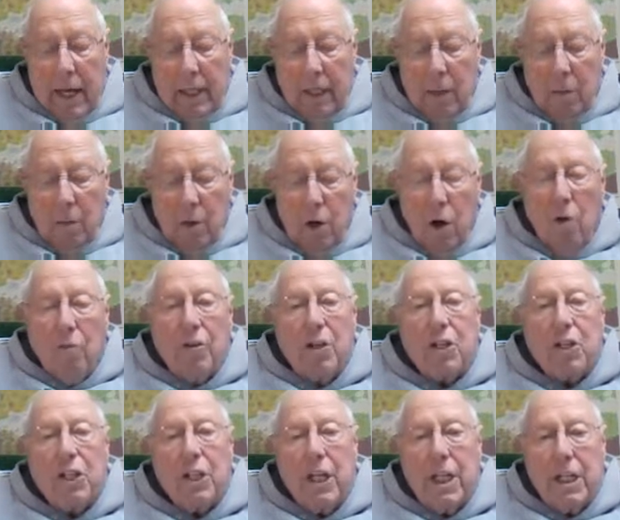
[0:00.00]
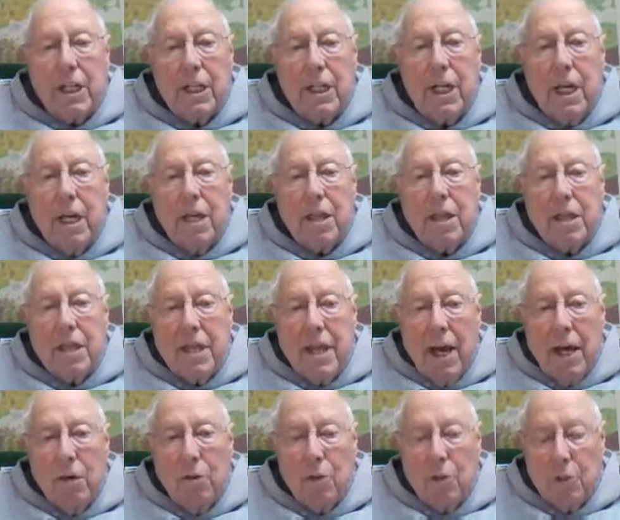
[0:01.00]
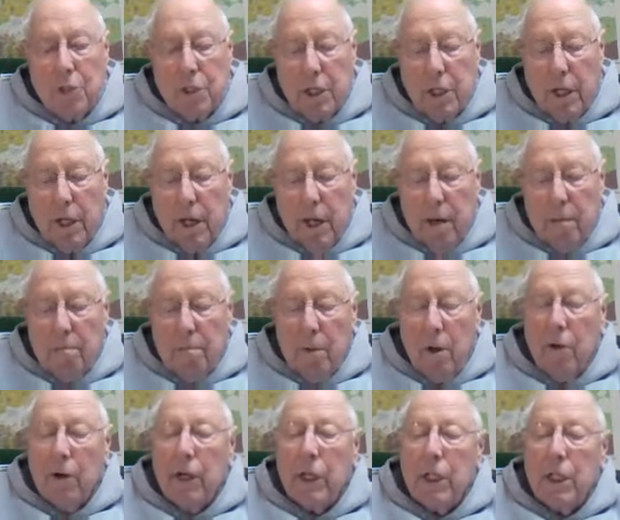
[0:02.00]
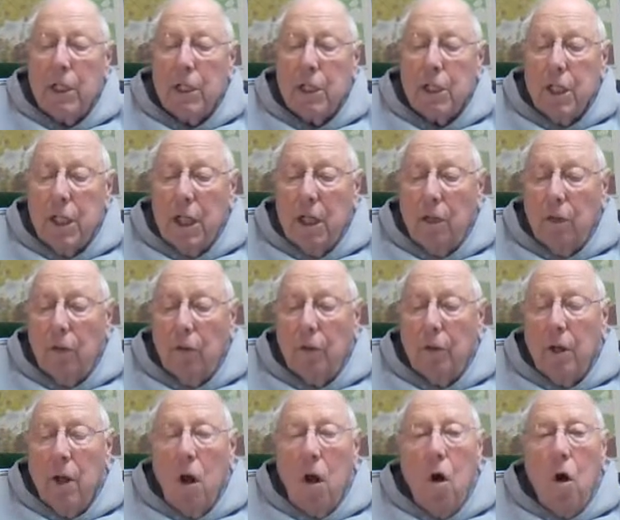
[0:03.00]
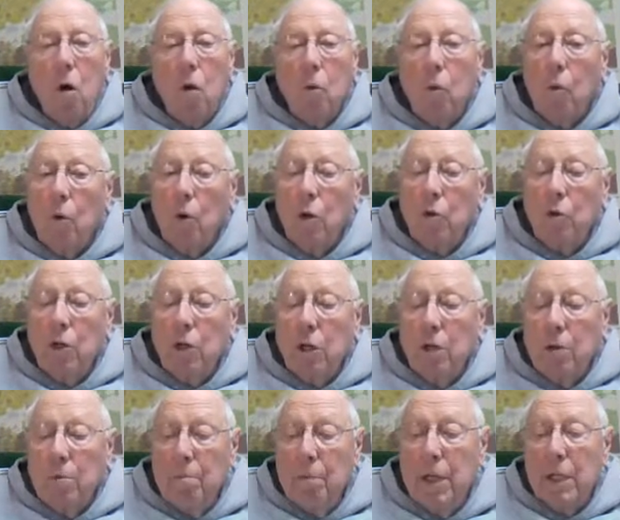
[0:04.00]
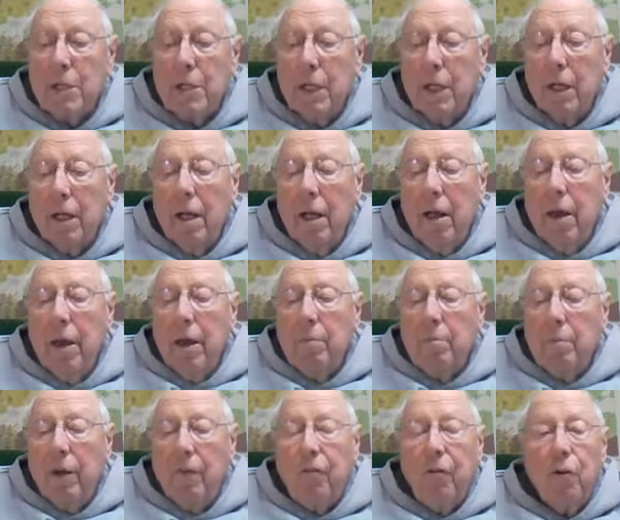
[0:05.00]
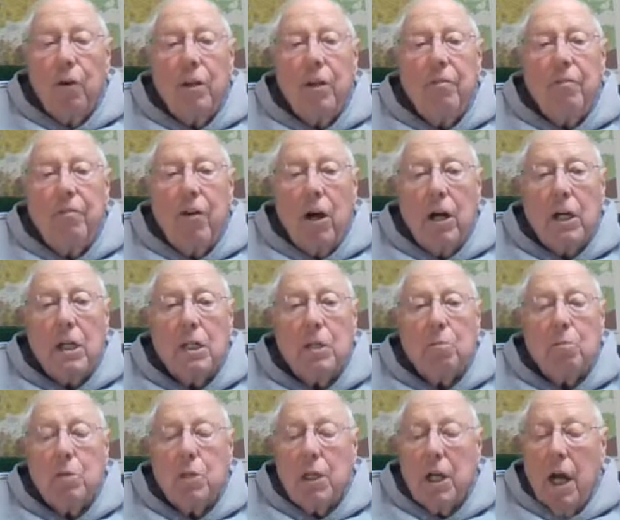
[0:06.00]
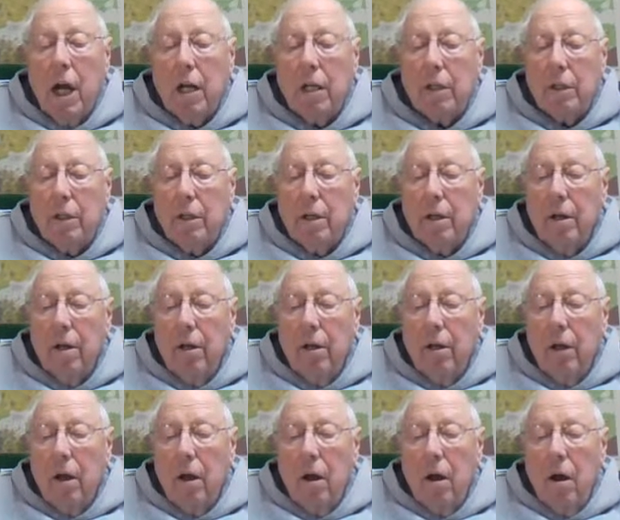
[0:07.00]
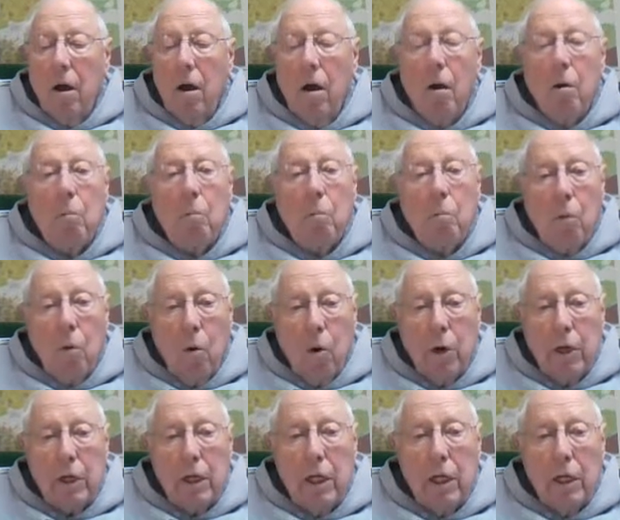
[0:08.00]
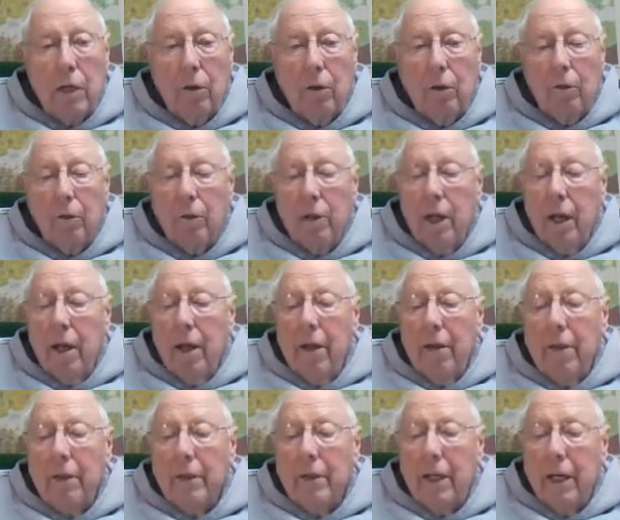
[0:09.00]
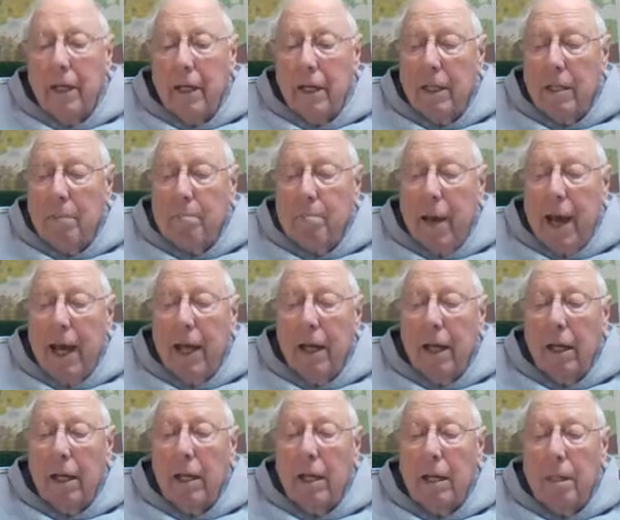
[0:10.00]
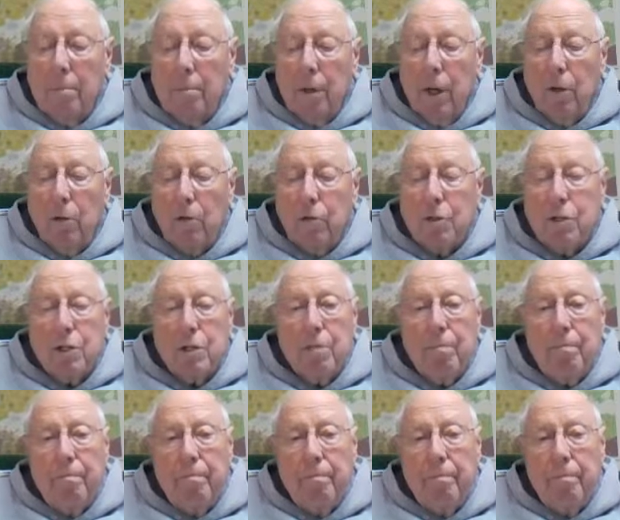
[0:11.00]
There were over 60,000 Americans killed, wounded, or missing before the forest was conquered. More killed than in the Battle of the Bulge.